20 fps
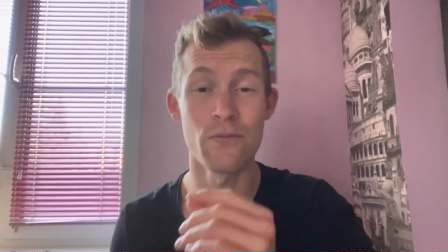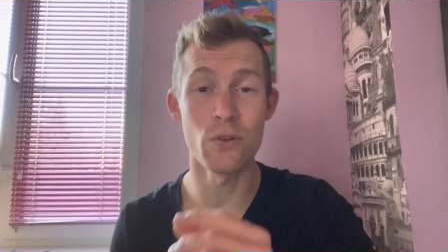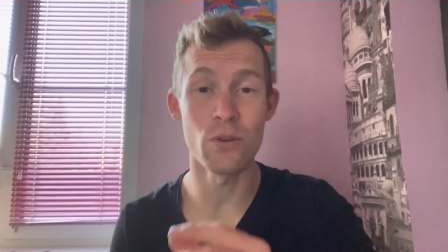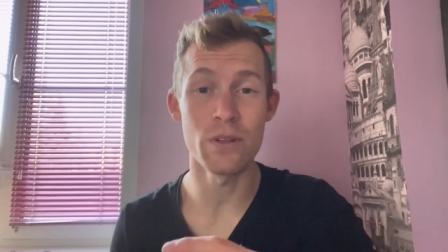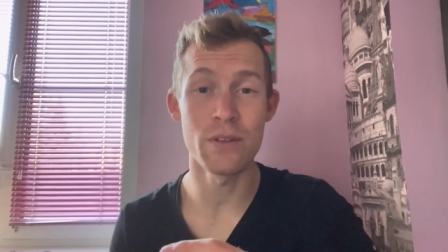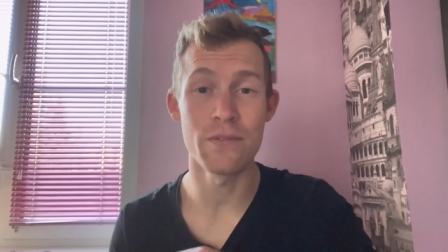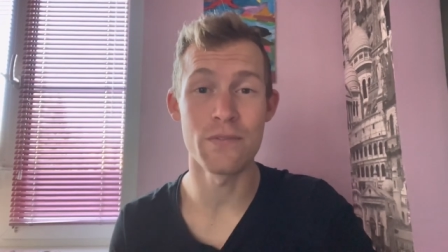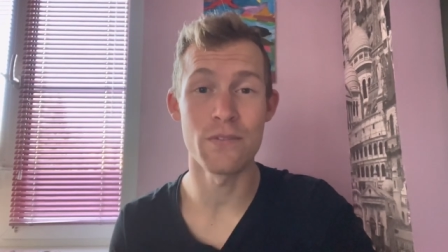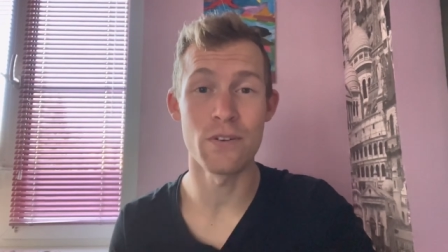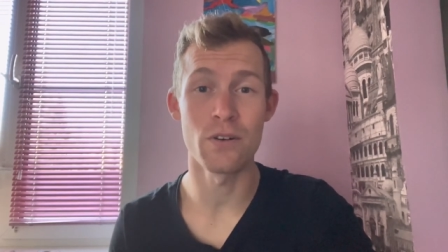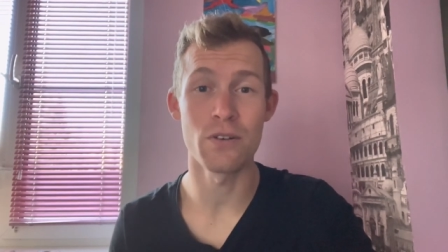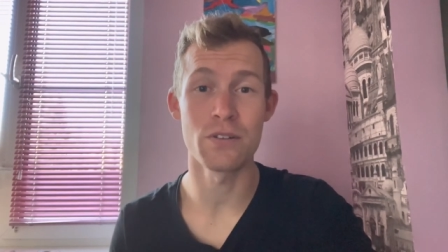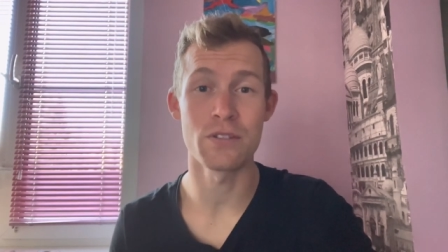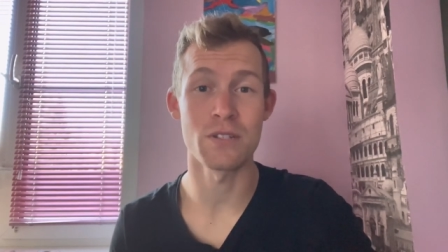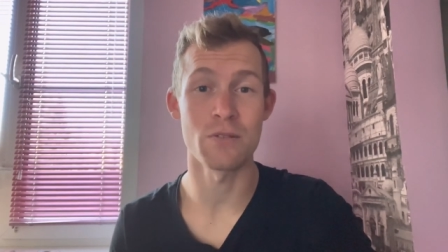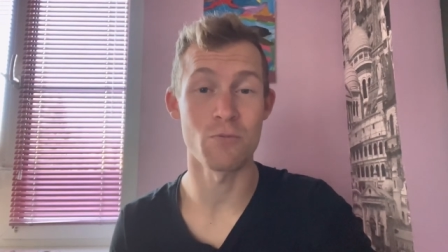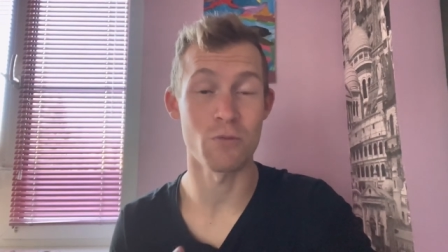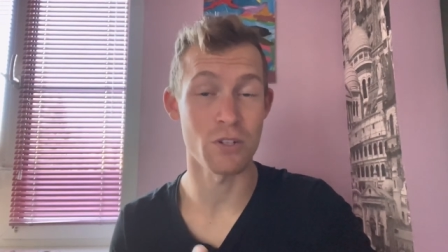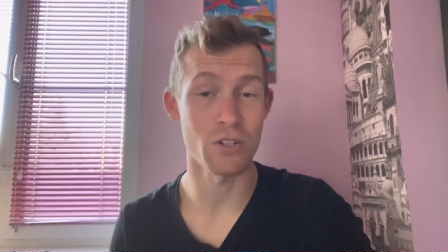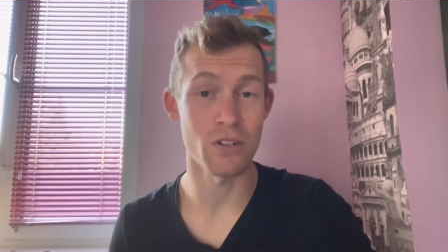fully
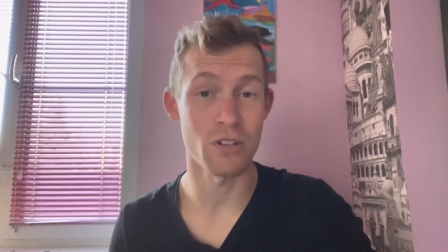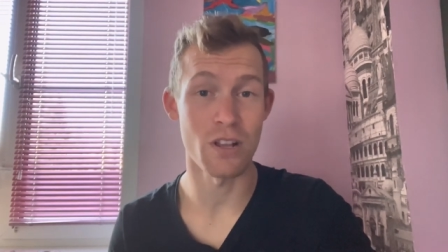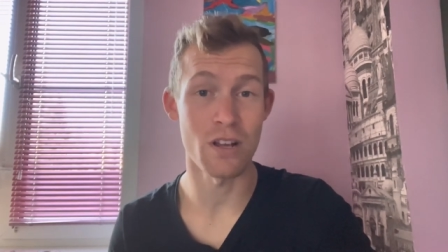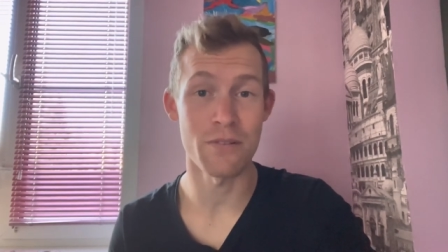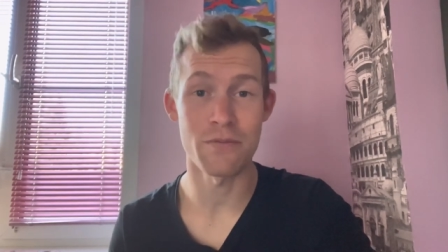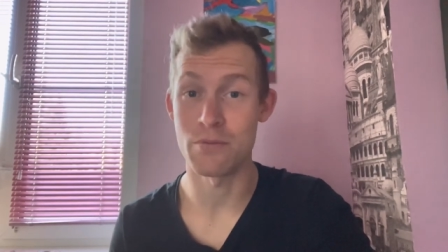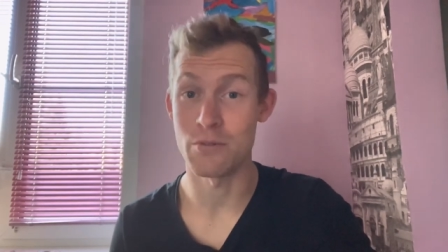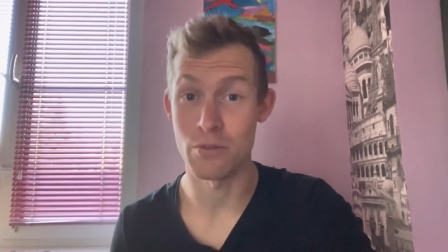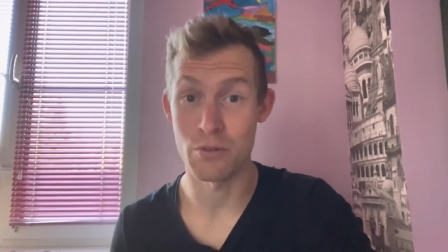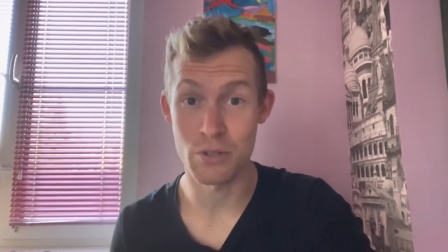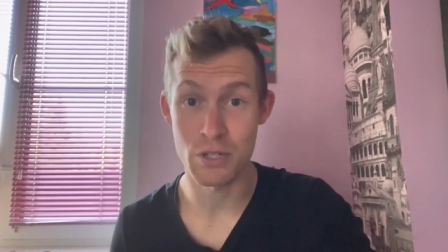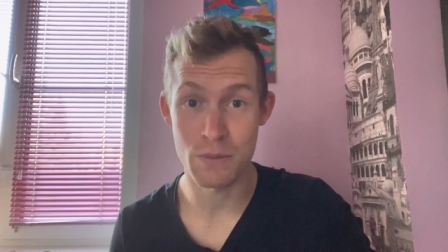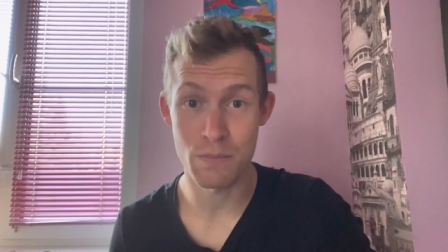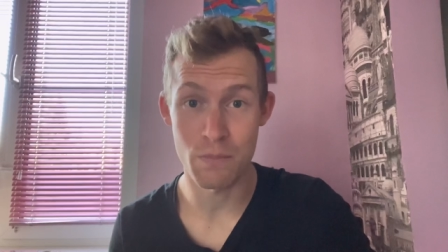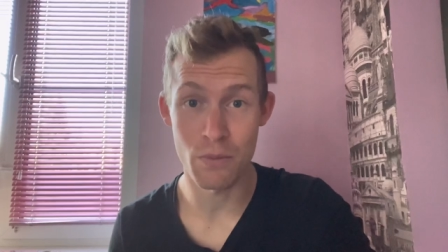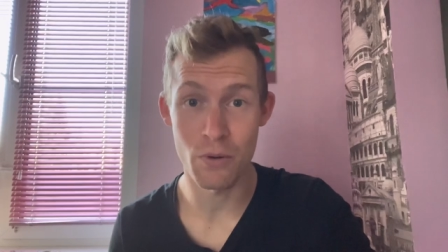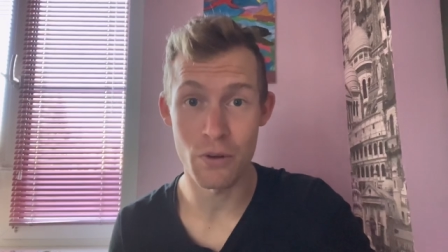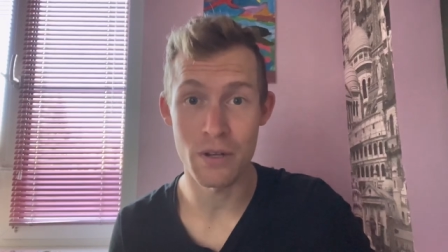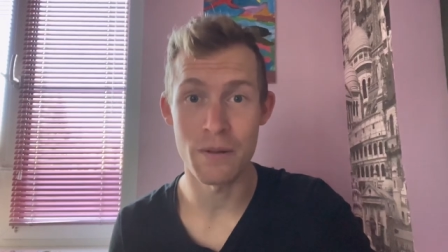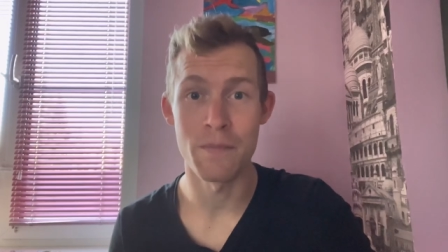focus on what you love, your
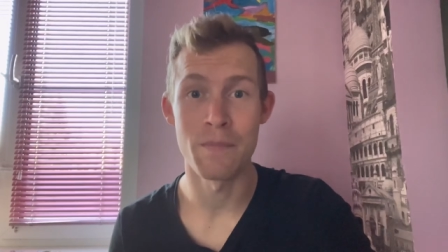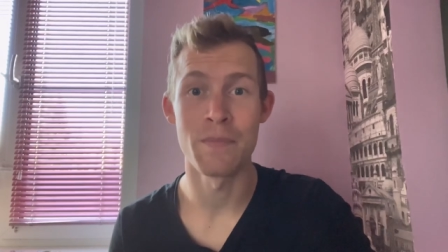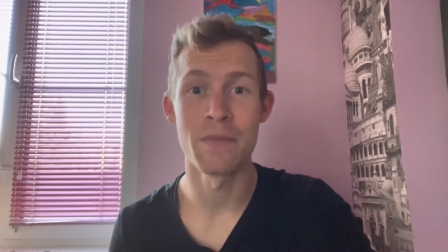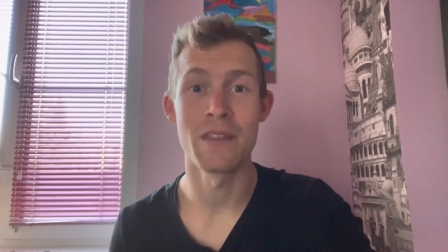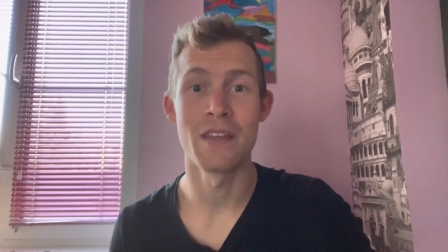sport,